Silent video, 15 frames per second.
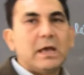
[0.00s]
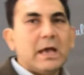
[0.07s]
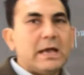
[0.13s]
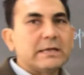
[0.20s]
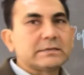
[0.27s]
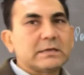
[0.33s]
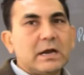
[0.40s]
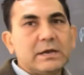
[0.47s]

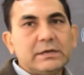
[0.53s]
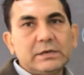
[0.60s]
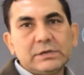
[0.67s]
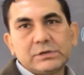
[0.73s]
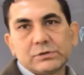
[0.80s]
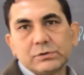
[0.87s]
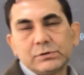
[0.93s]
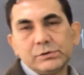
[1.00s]
As I
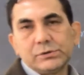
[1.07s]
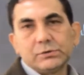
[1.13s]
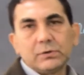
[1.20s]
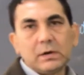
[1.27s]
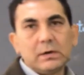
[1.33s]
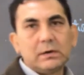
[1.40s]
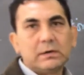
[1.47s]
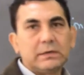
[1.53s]
told
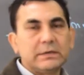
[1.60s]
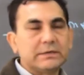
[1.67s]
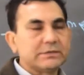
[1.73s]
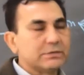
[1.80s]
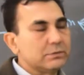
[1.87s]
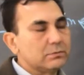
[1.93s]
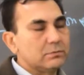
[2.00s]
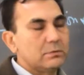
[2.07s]
you,
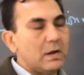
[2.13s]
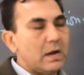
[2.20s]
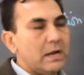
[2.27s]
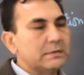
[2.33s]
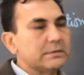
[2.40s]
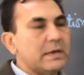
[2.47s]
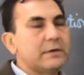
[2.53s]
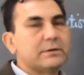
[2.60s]

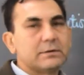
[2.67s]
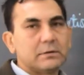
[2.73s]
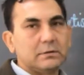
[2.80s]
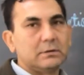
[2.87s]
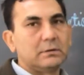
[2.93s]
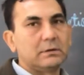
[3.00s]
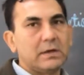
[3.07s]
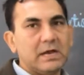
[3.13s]
as I
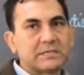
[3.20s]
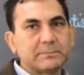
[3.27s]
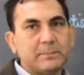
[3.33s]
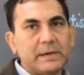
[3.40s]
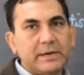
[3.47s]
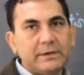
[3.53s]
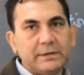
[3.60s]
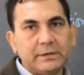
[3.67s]

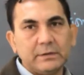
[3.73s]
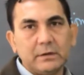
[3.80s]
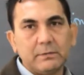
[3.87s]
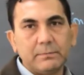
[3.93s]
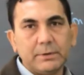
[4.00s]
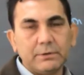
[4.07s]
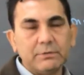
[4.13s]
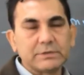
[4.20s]
explained in the
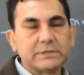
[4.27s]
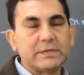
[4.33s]
previous